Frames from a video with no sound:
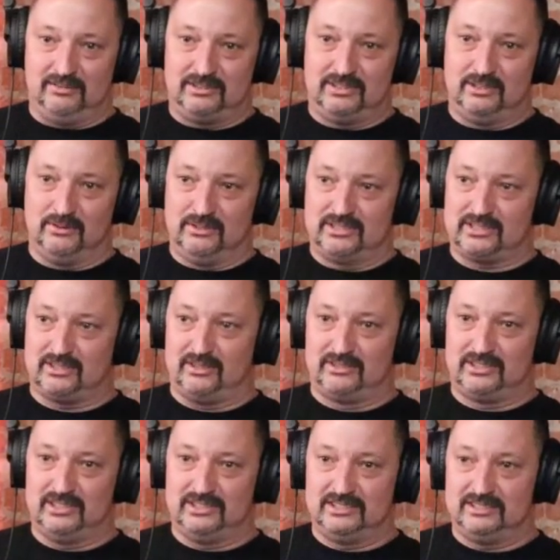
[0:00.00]
doing
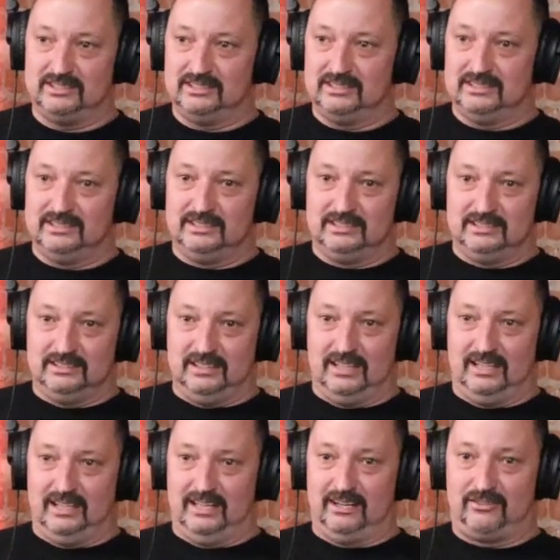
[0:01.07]
searches
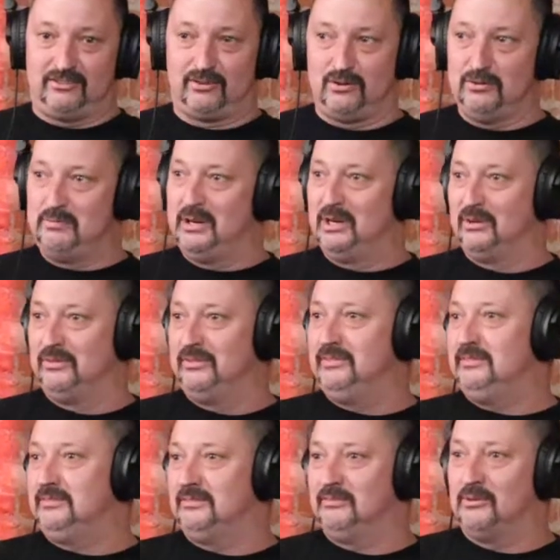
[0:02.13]
in a true building
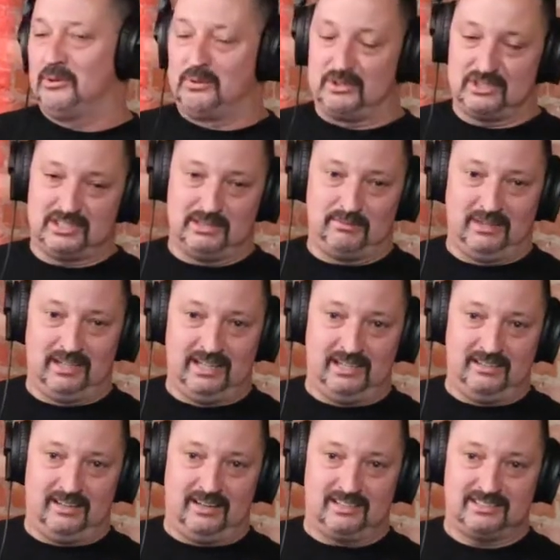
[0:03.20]
where we're simulating
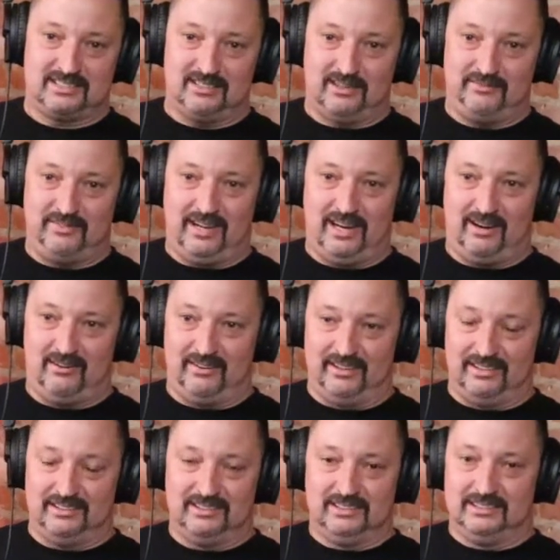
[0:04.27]
a lot of stuff now.
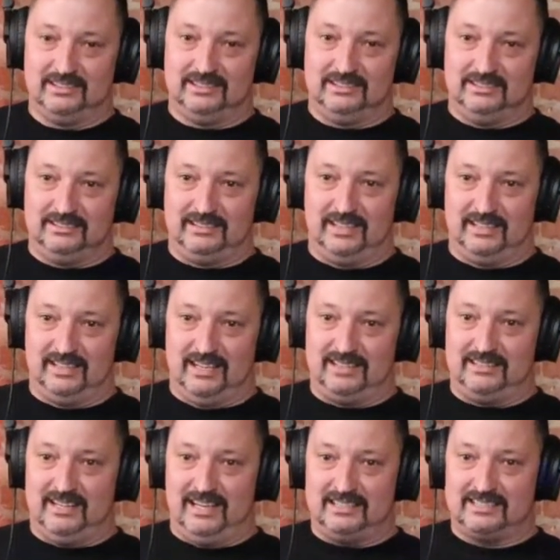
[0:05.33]
And yeah,
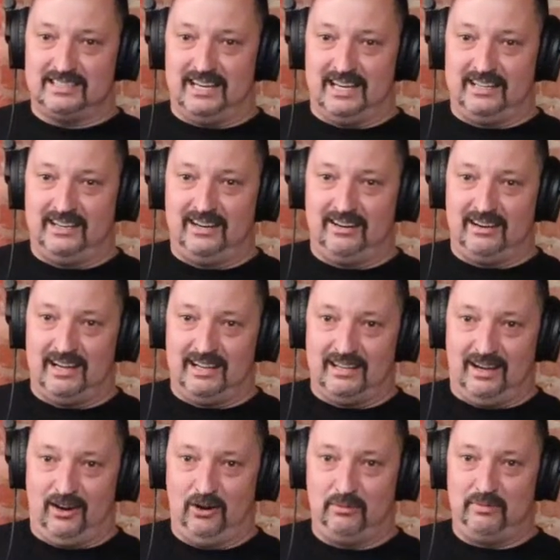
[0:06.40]
that side there,
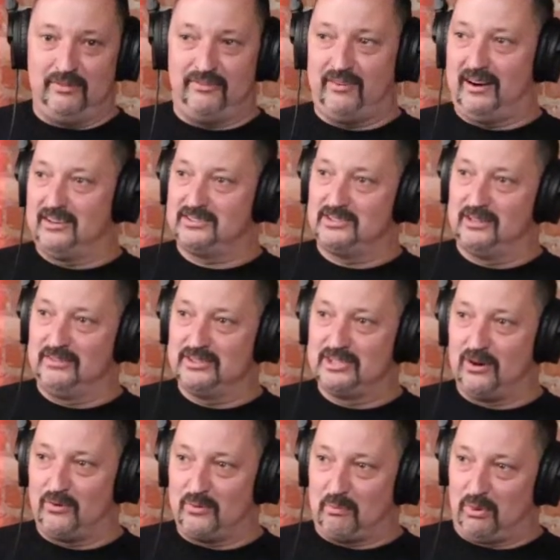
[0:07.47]
I hope the fire service
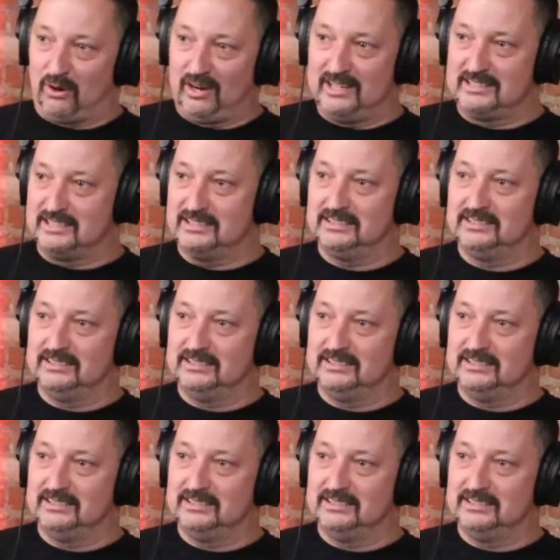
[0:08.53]
don't embrace it.